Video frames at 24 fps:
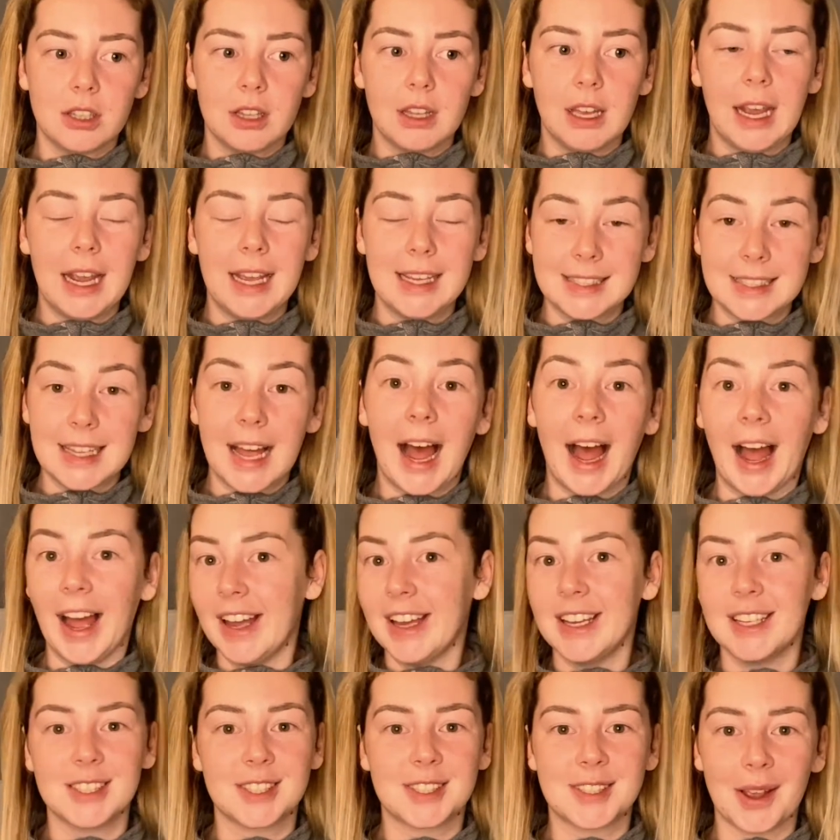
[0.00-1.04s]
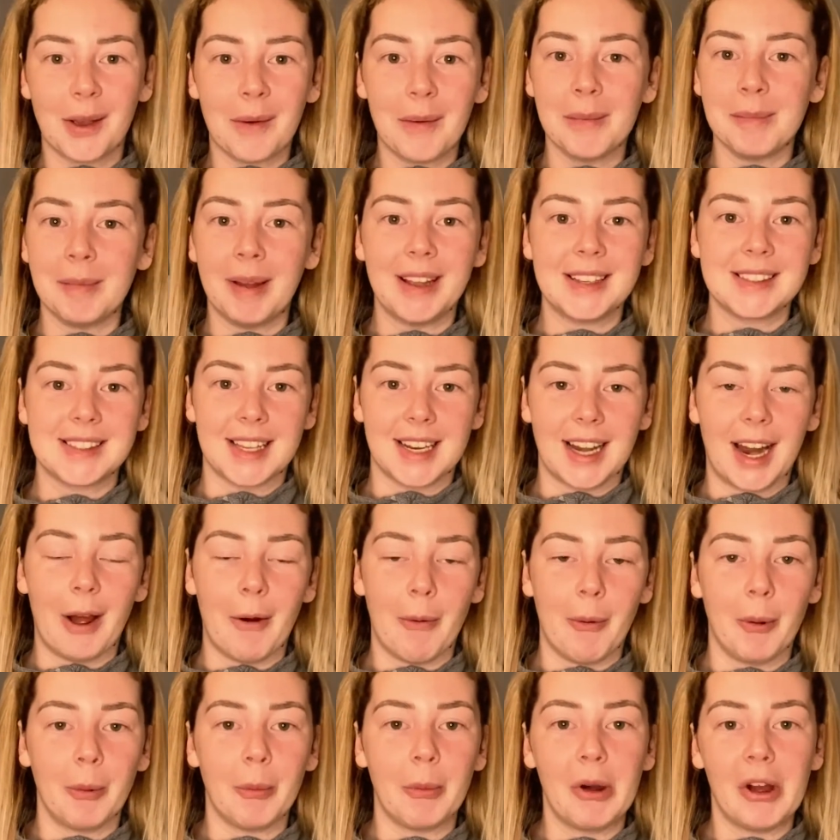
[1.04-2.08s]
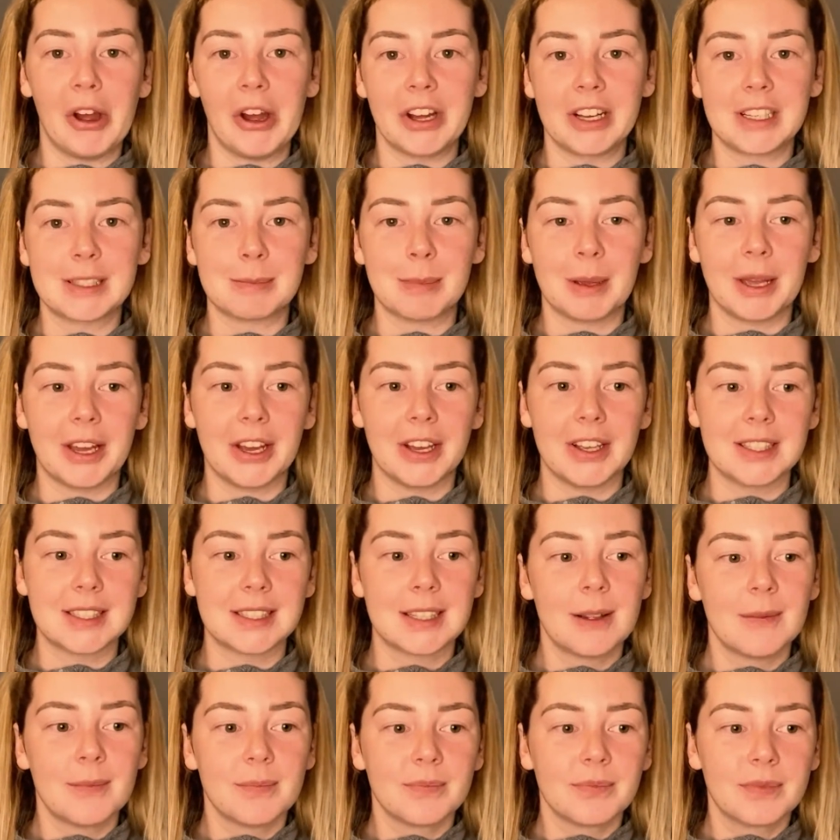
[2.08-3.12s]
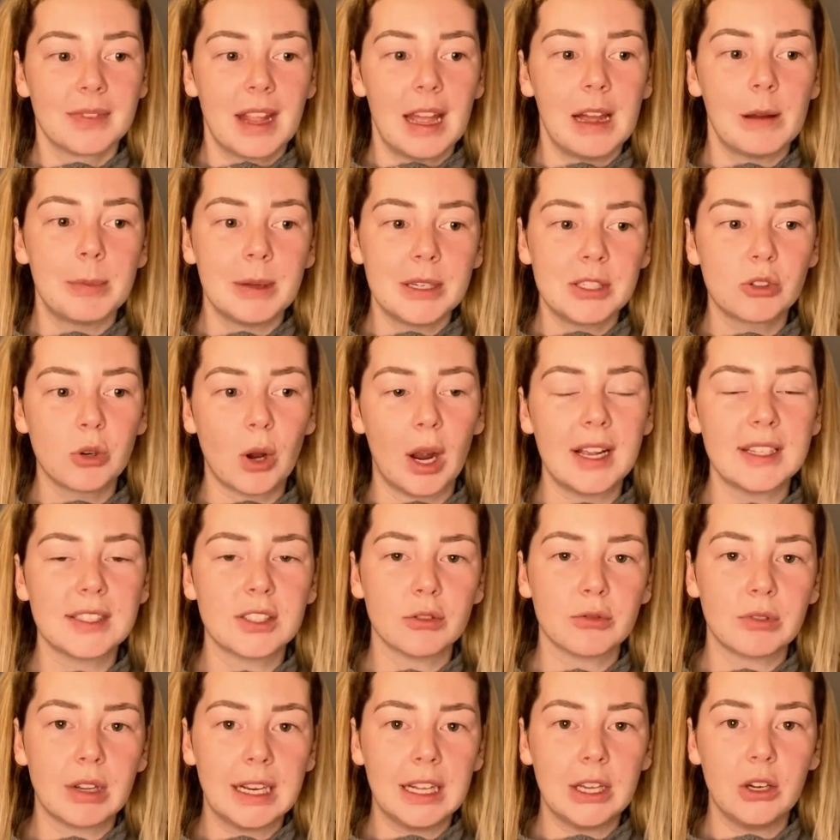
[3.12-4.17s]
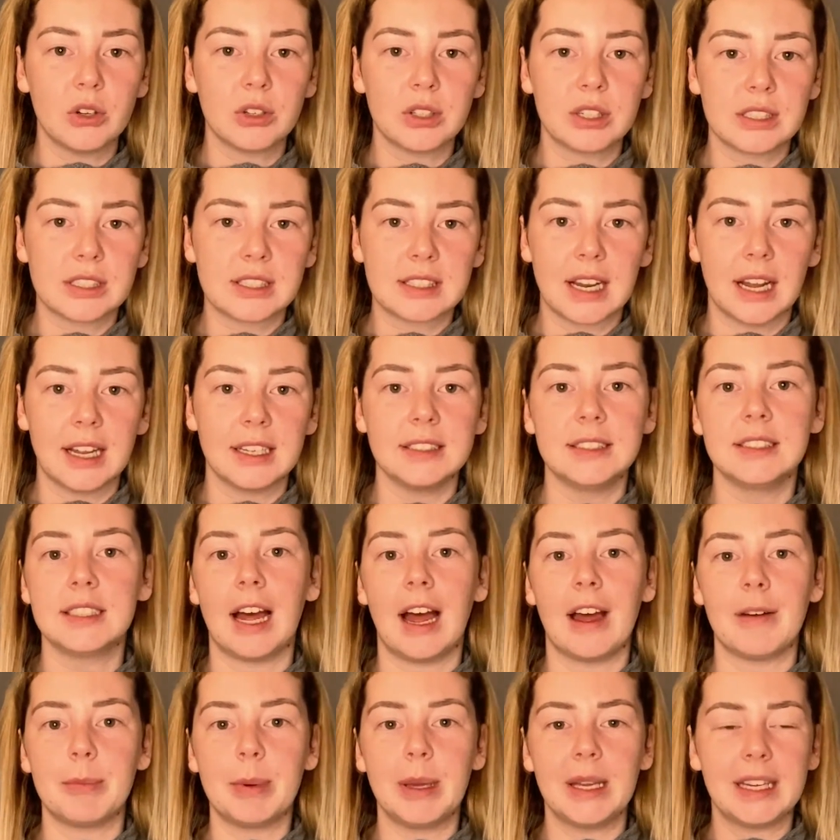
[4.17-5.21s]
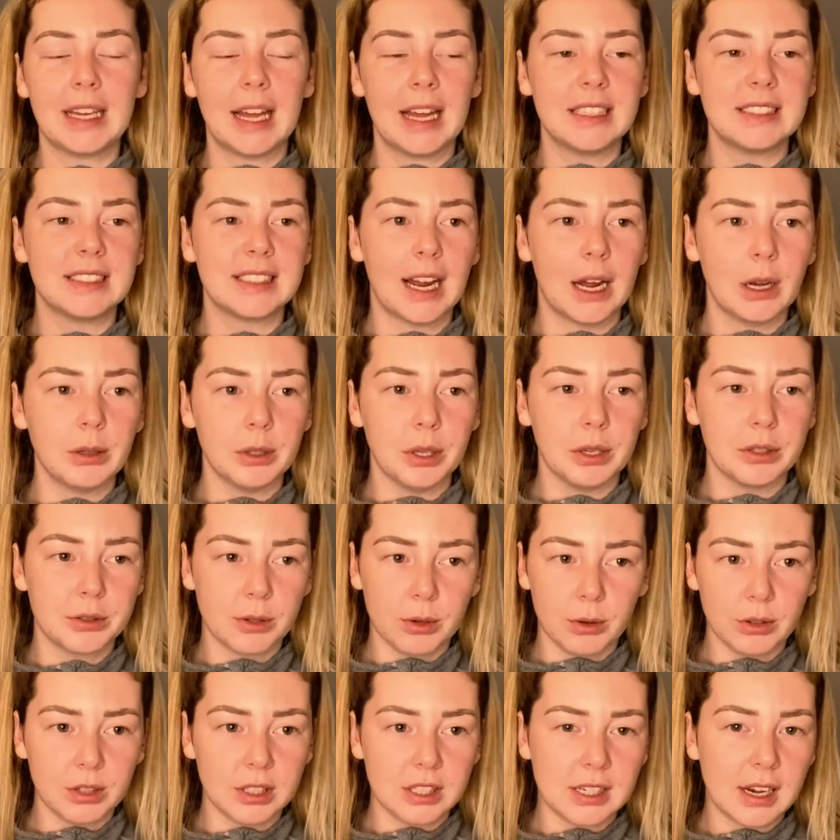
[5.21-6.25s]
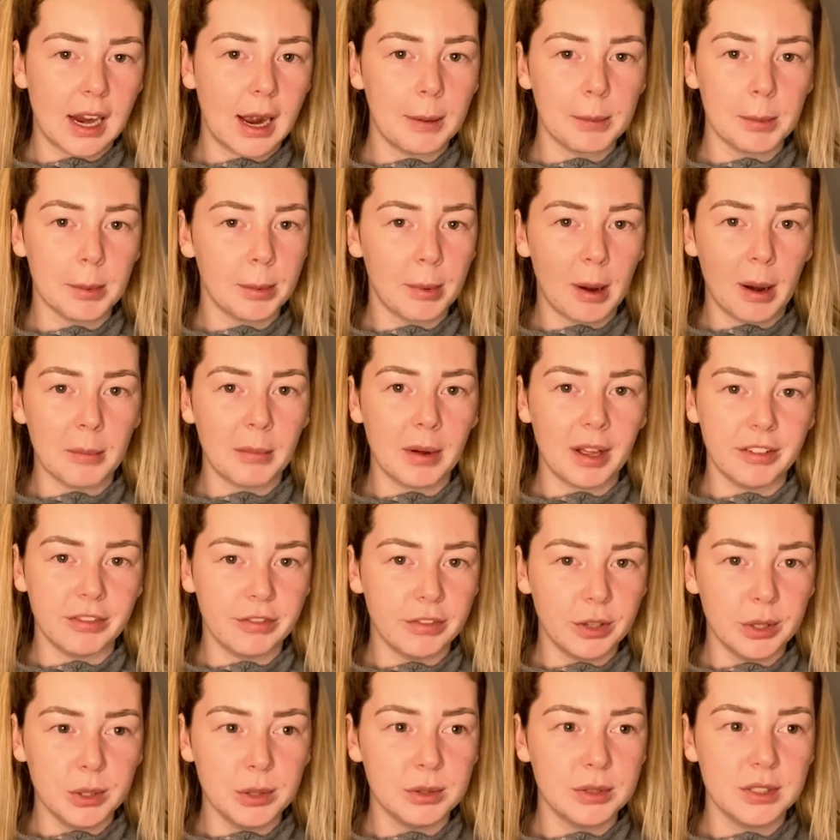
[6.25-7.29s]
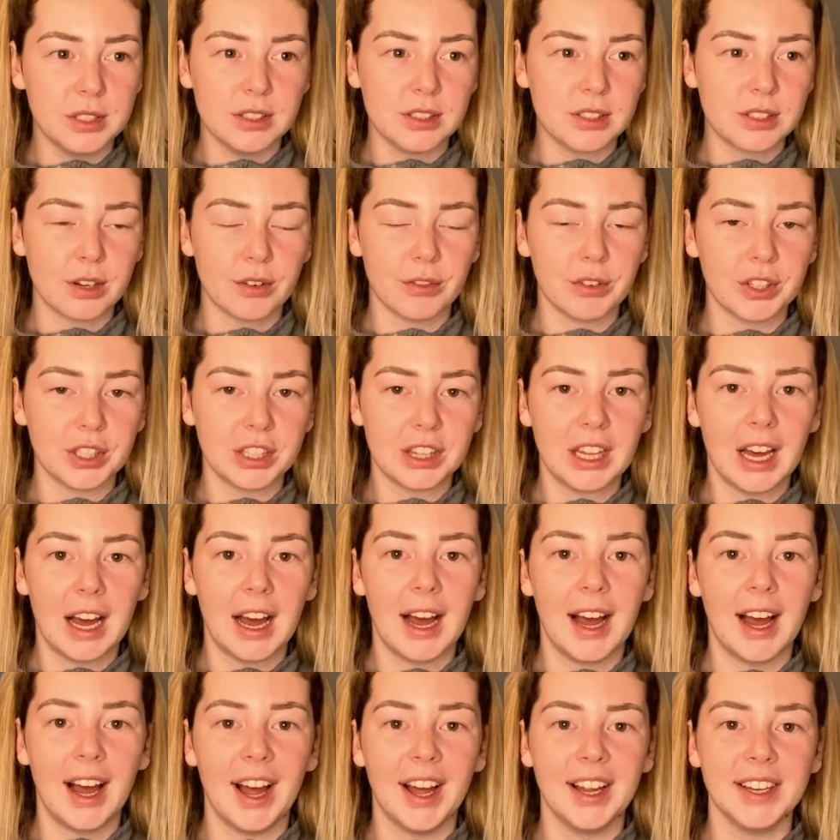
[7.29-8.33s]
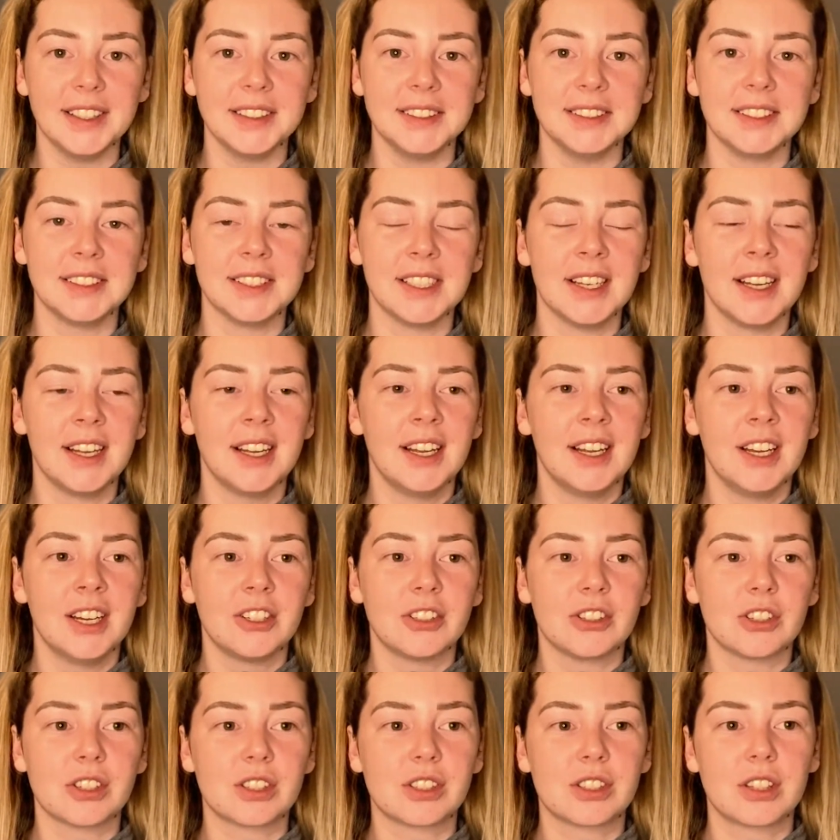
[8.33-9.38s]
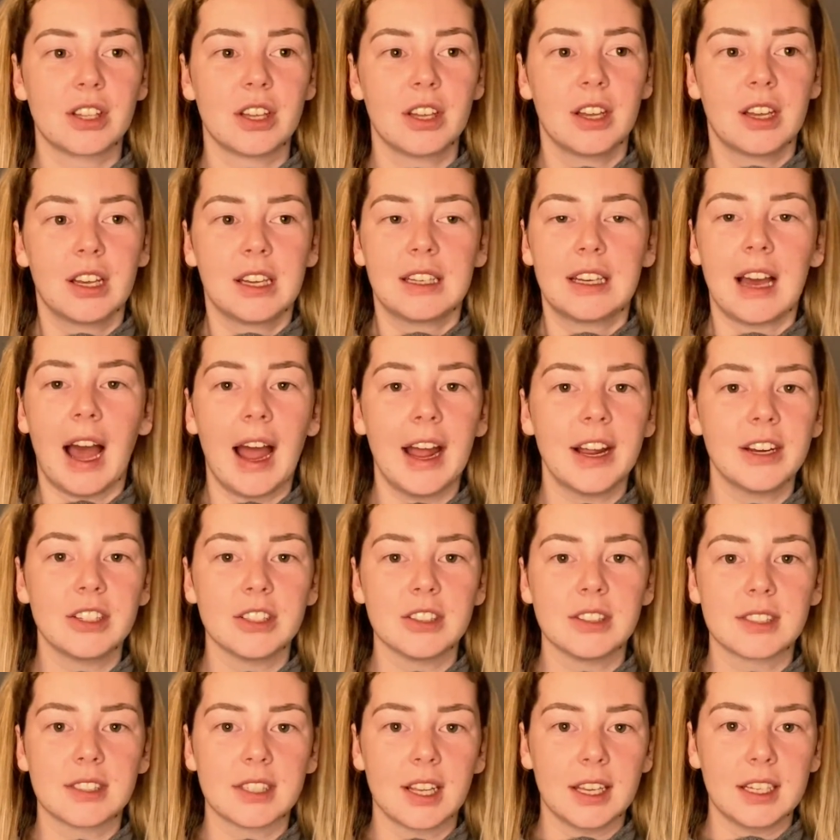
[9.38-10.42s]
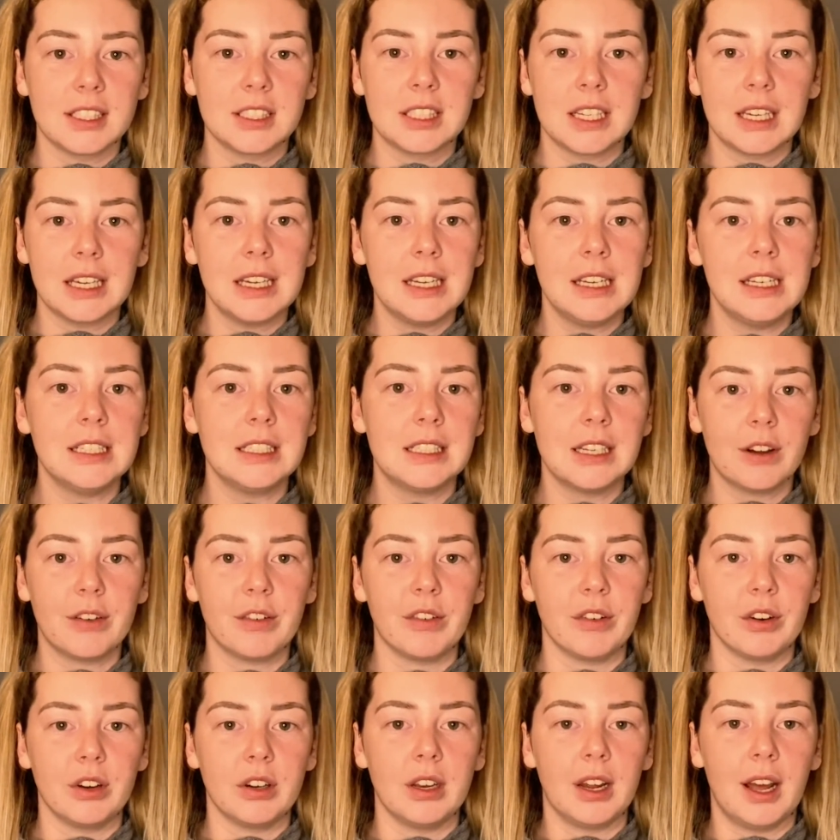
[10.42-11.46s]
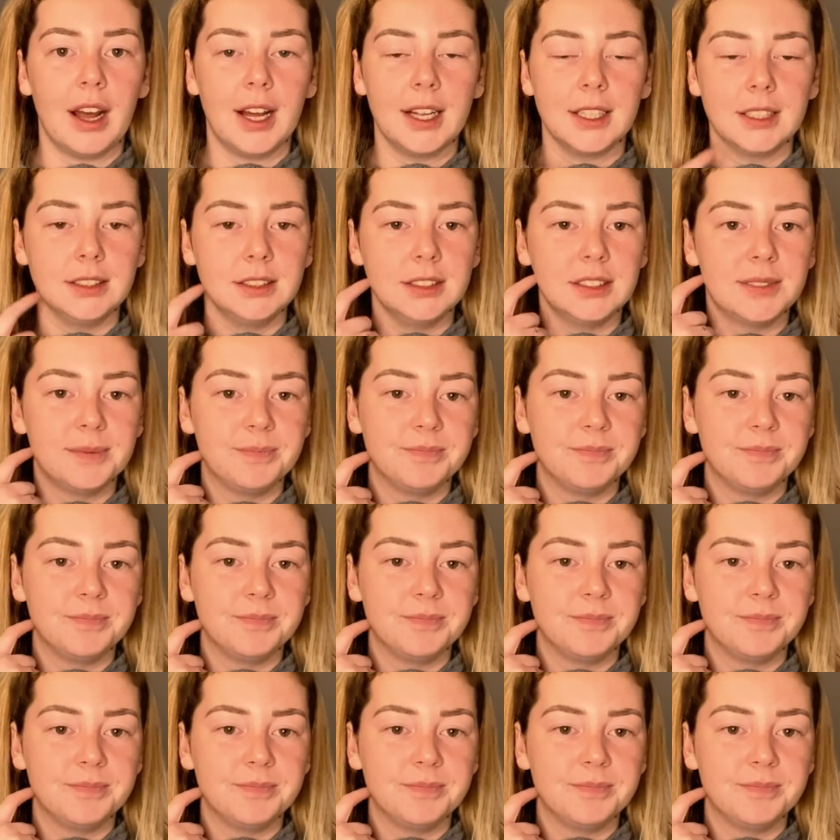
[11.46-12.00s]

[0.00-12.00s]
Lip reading: it's so amazing how it works, because I've been trying to really understand. I've been getting downloads all the time about my food and stuff like that, and just guidance like to eat different, and